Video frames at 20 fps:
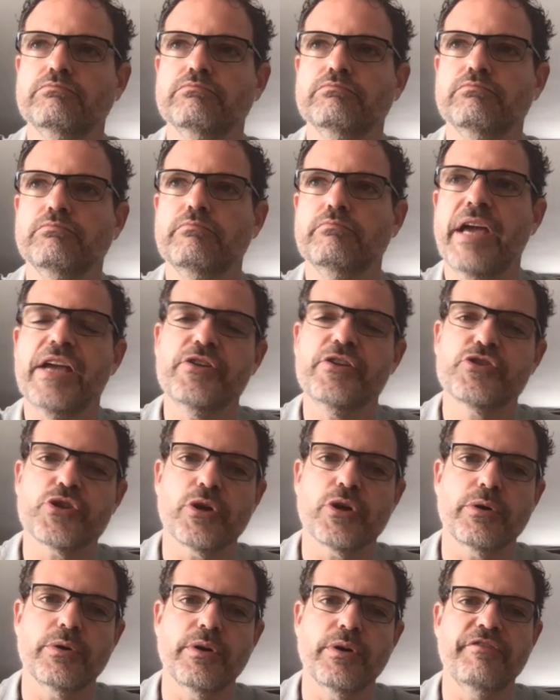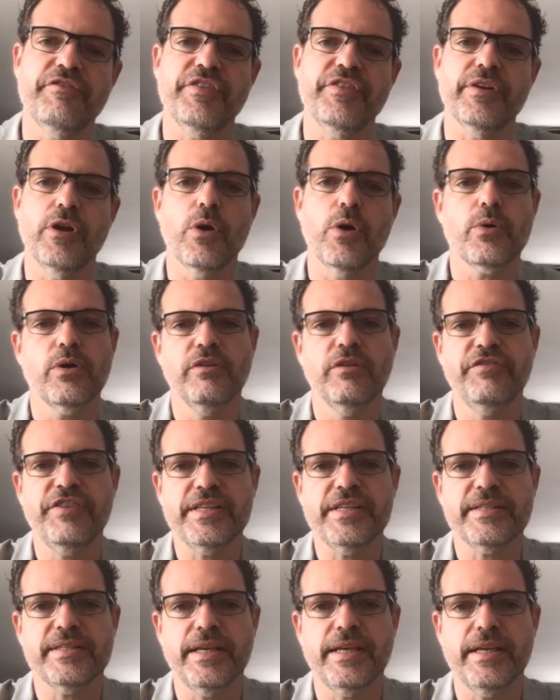major local
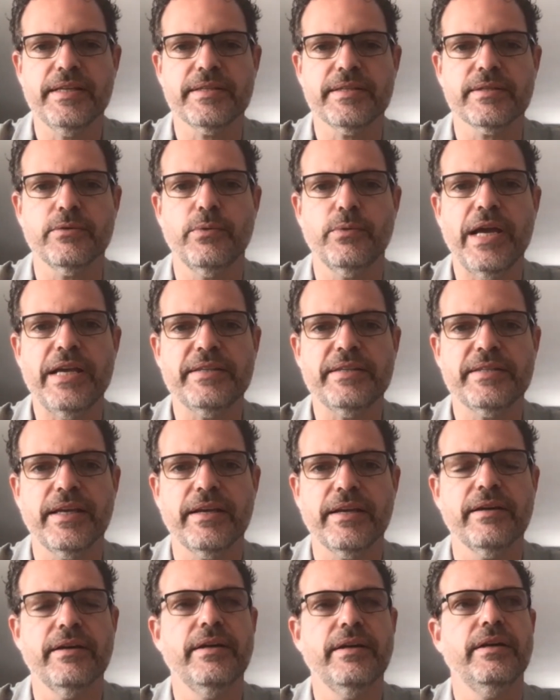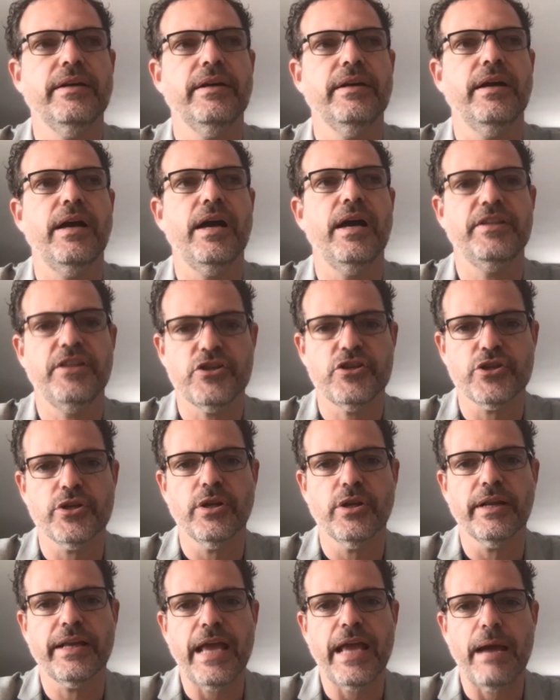VCs raising
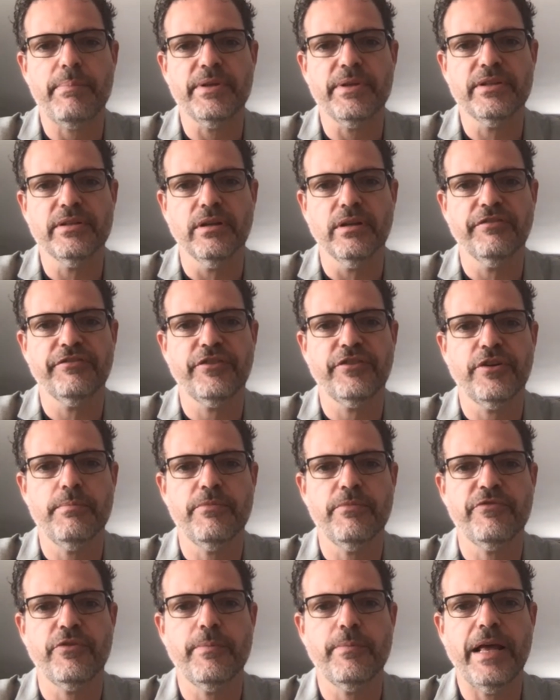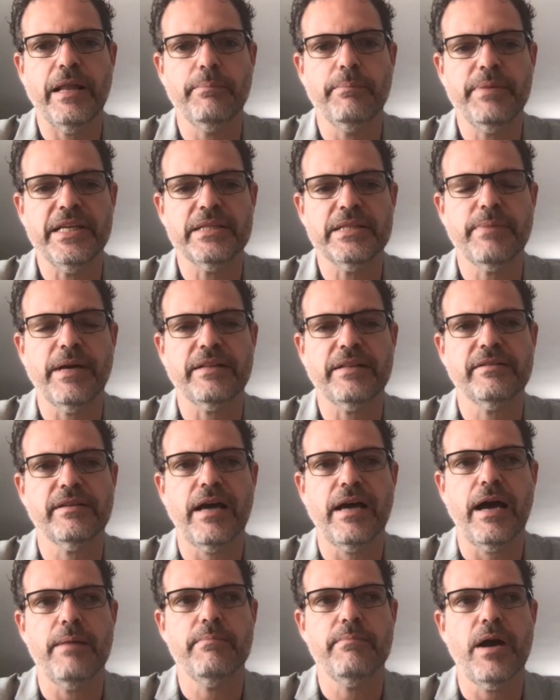additional capital from LPs, but
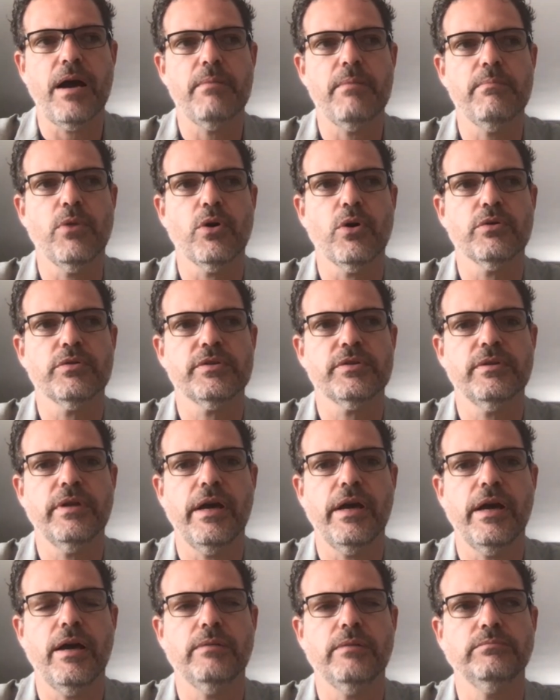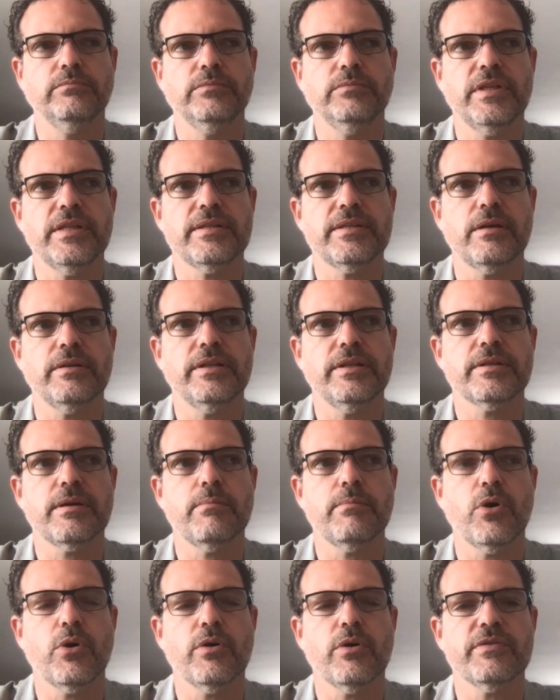I'm more these are
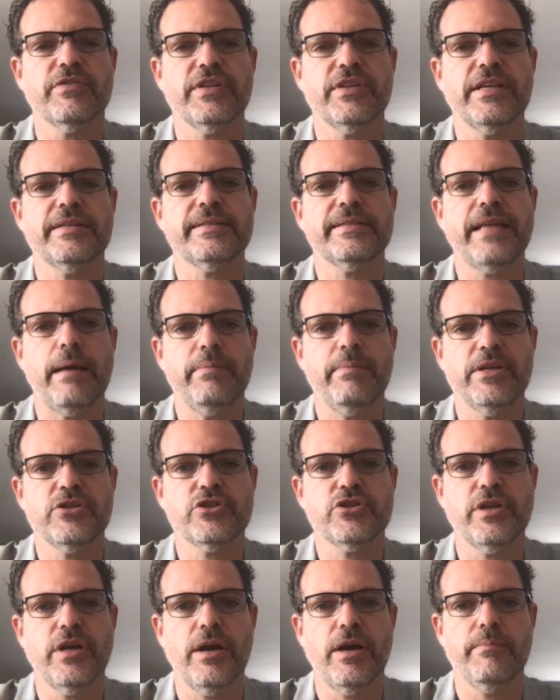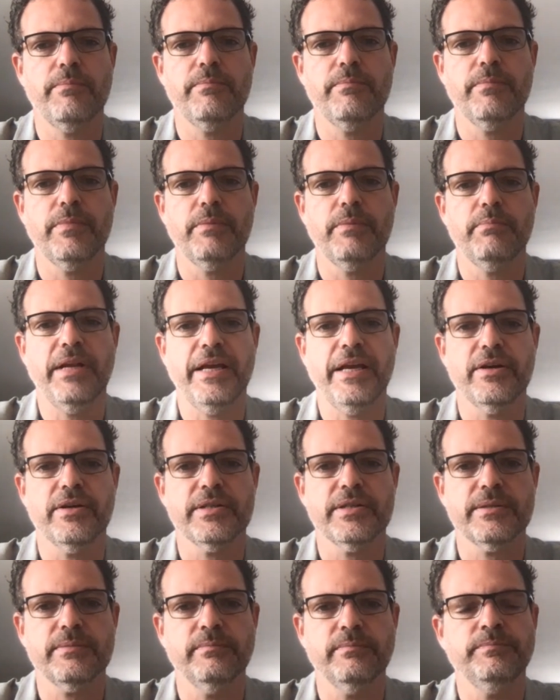more of the established players.